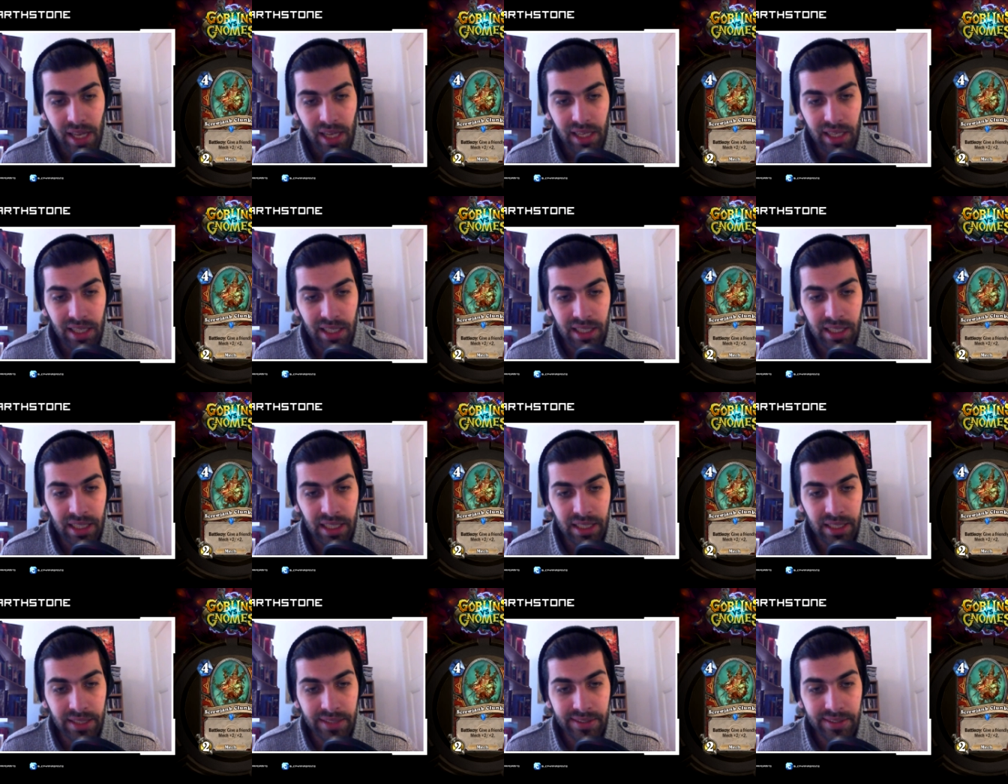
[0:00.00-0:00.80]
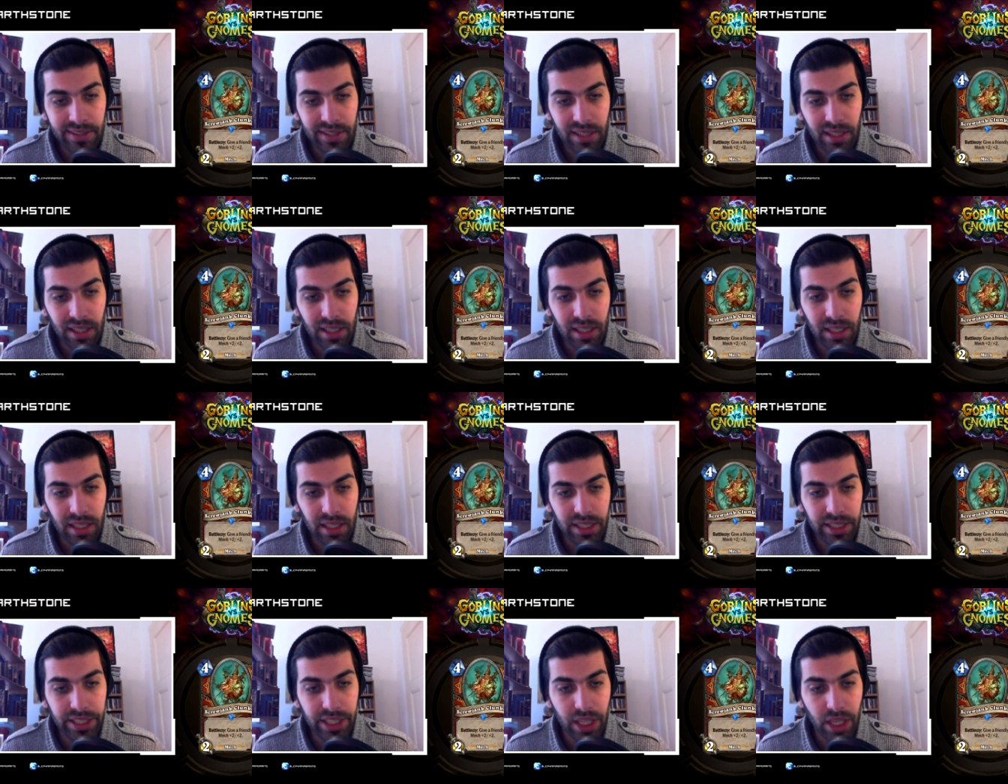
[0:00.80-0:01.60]
And
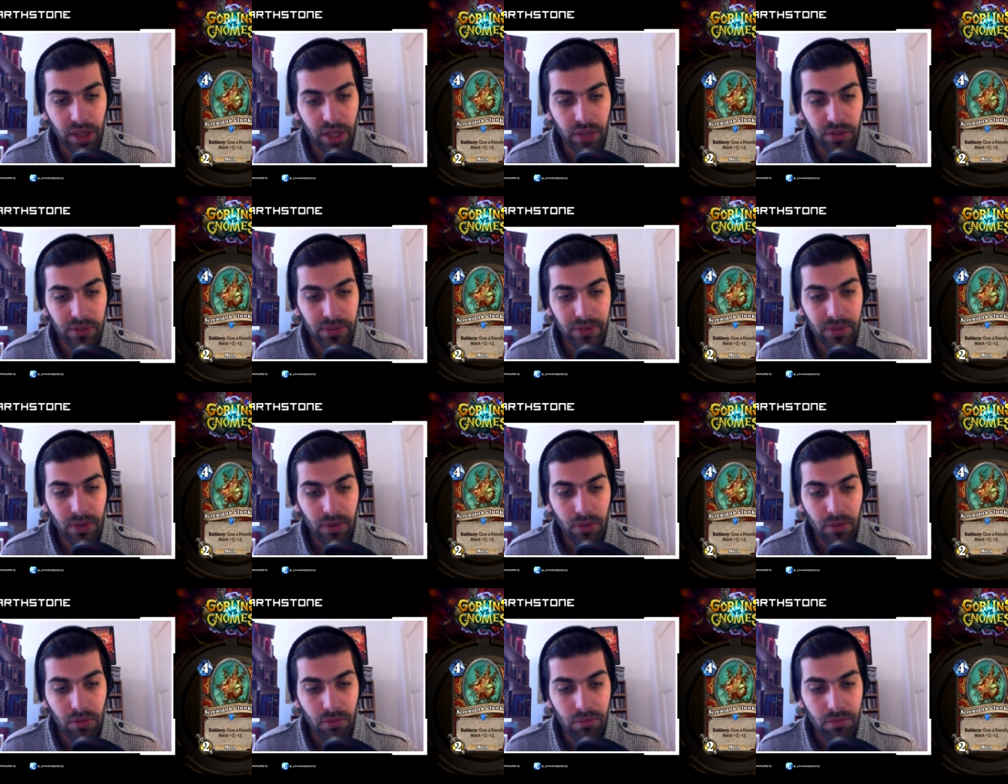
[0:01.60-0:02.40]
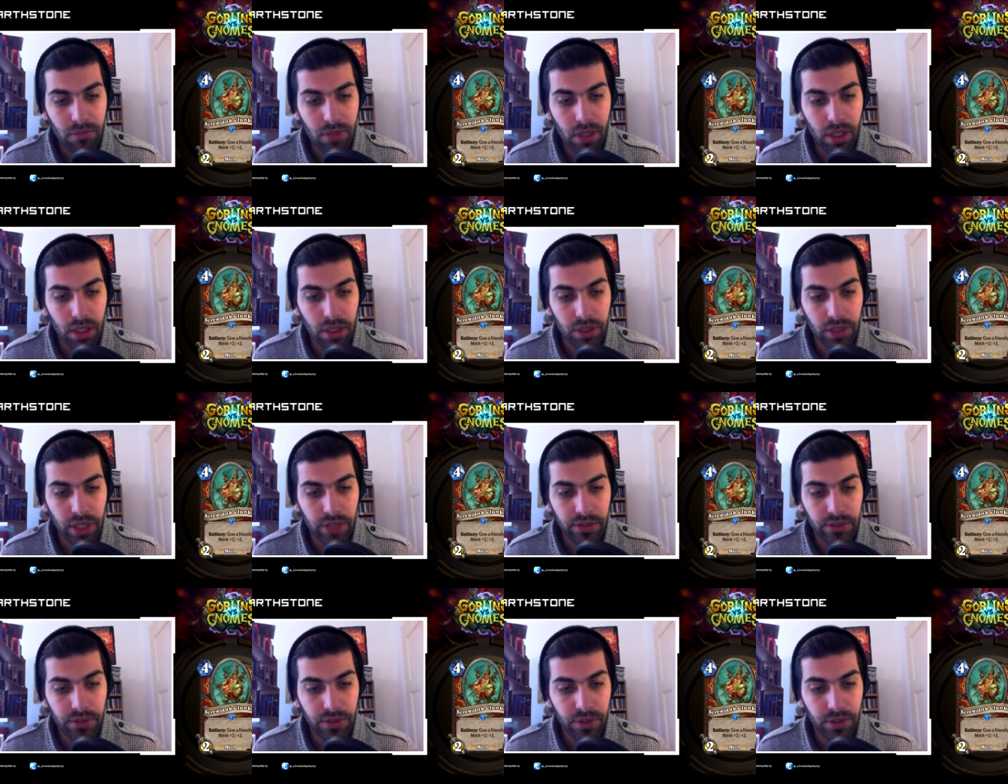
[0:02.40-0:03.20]
yeah, that's a
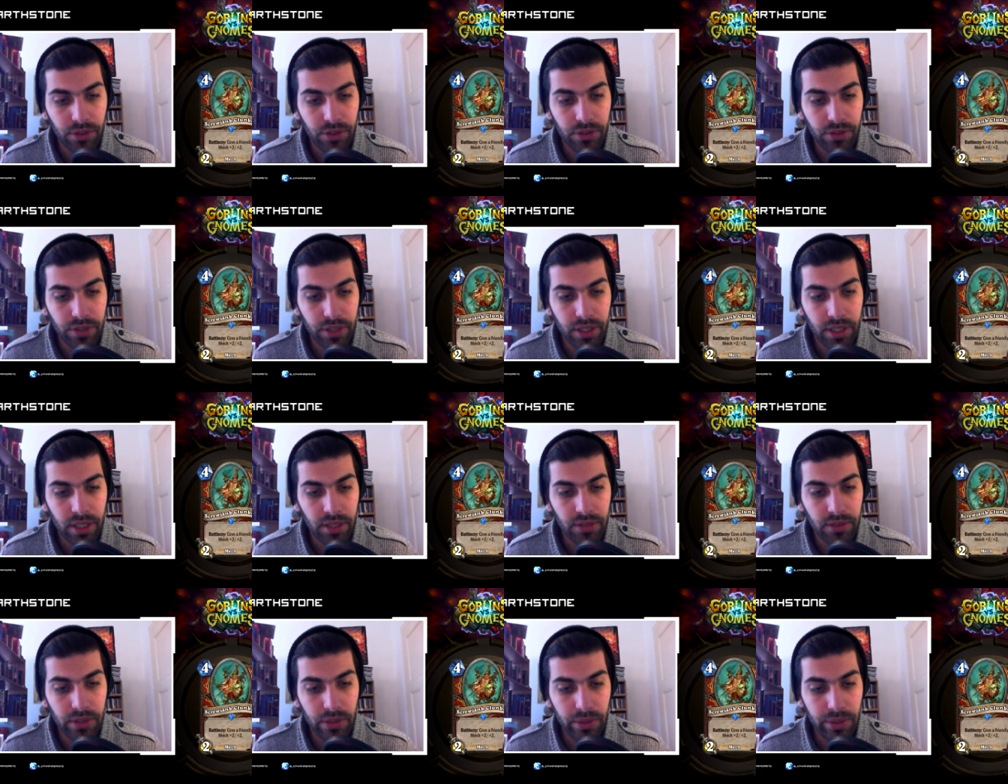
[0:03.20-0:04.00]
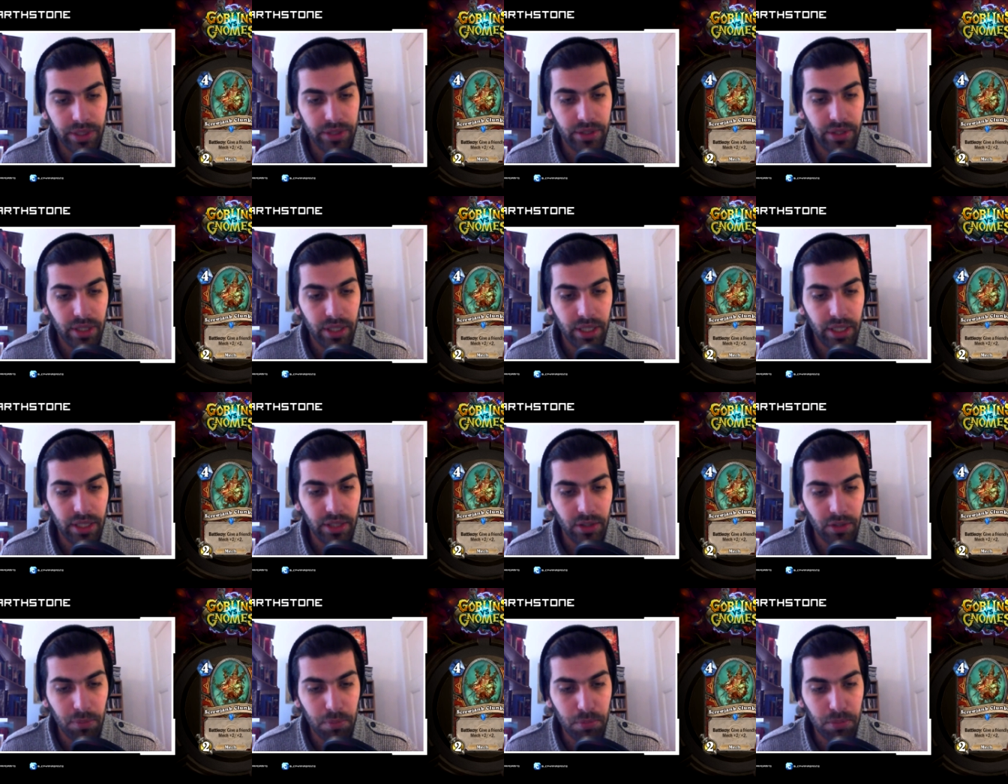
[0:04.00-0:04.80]
nice synergistic card, so
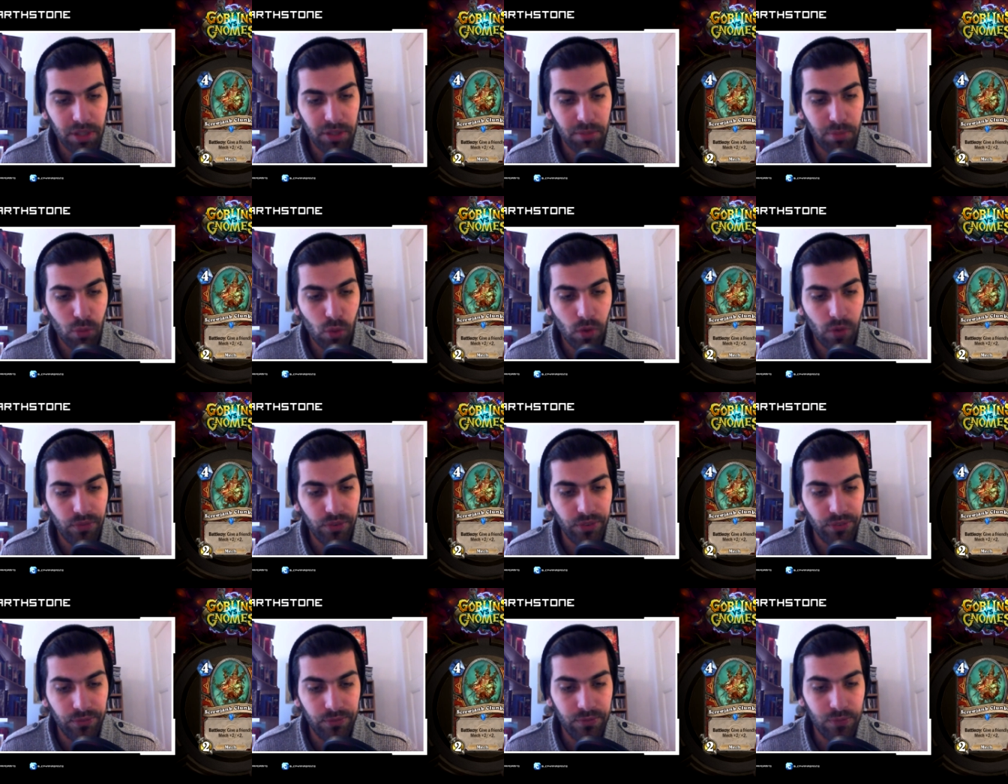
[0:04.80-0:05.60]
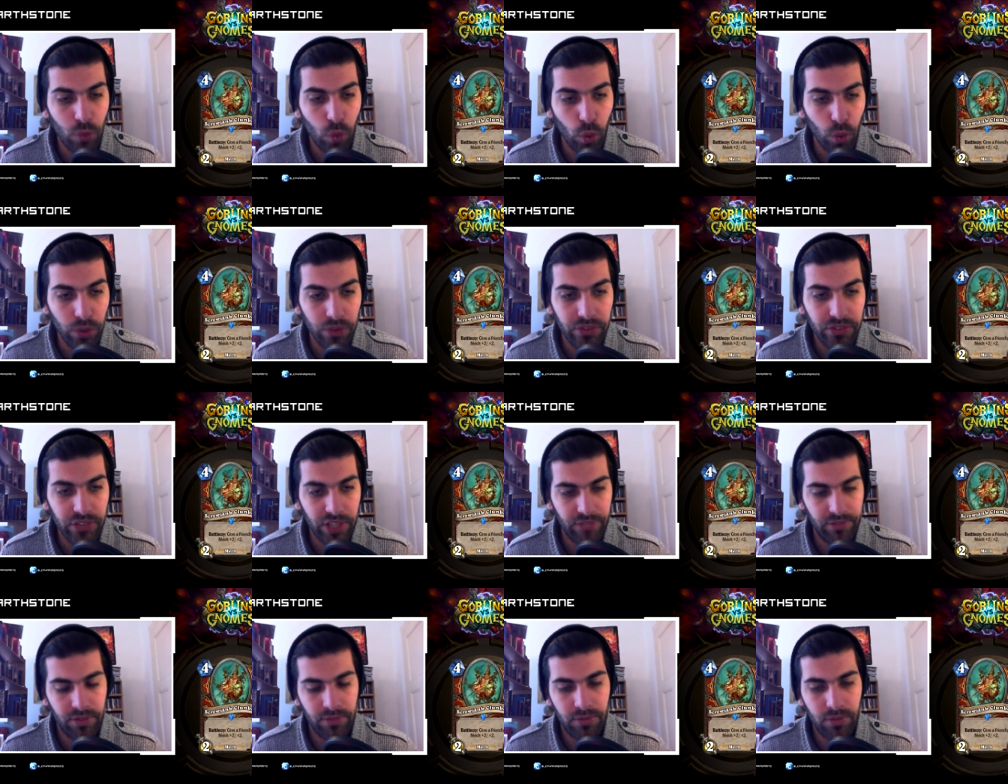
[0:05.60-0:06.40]
it's more of a
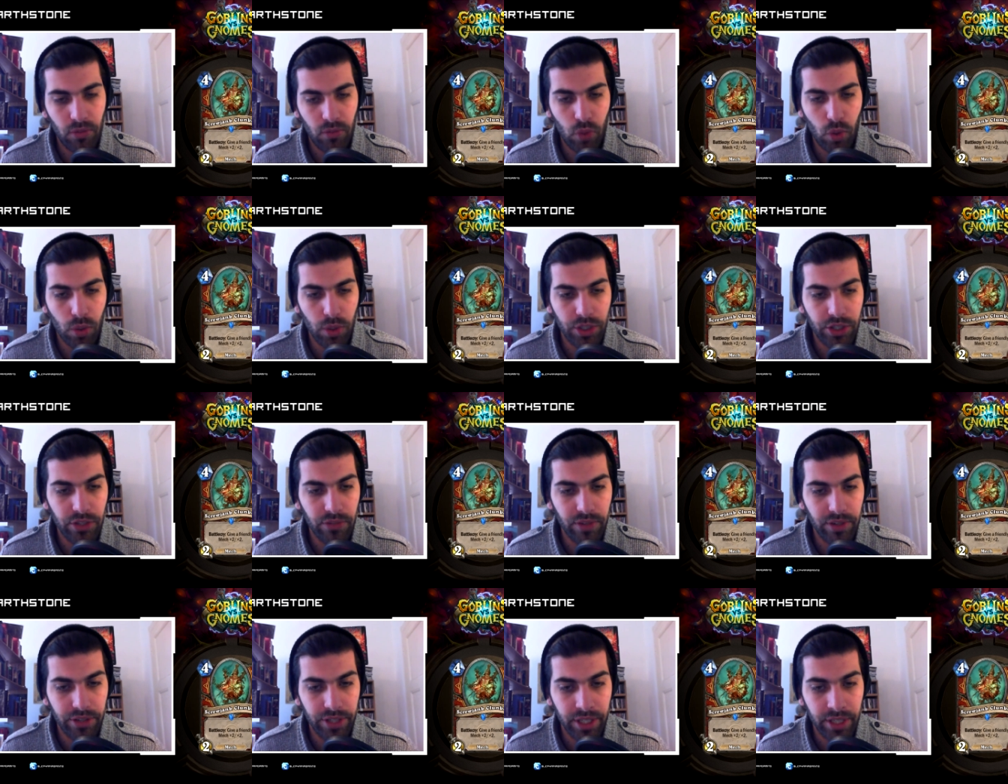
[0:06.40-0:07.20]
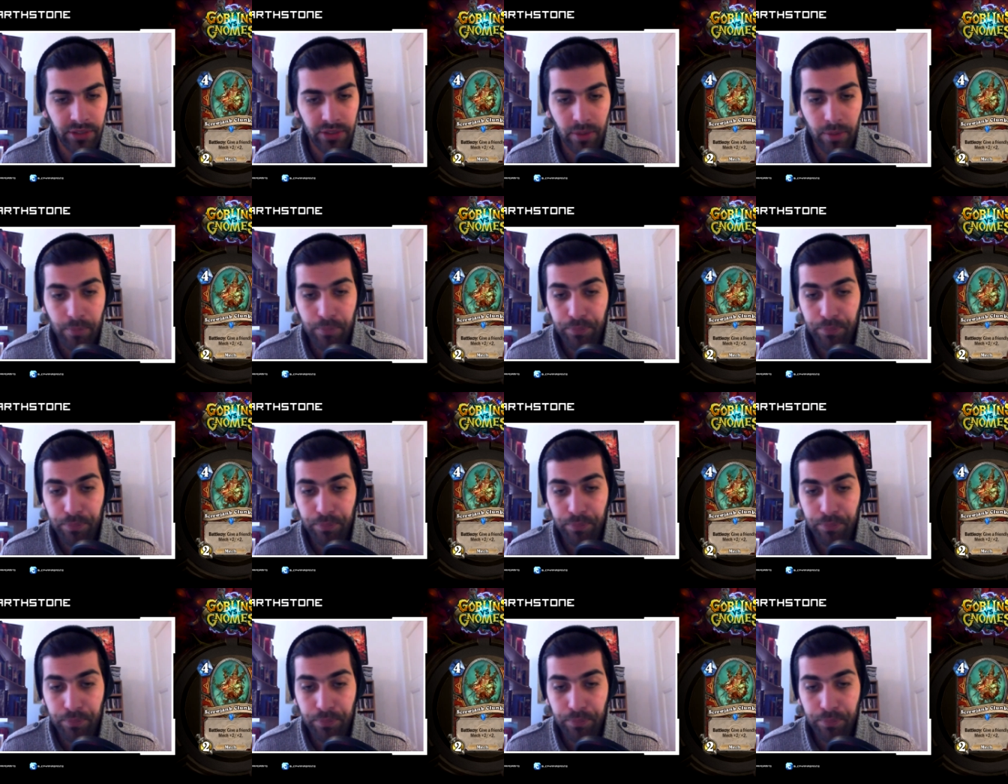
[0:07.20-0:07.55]
4/7 for 4, which is very nice.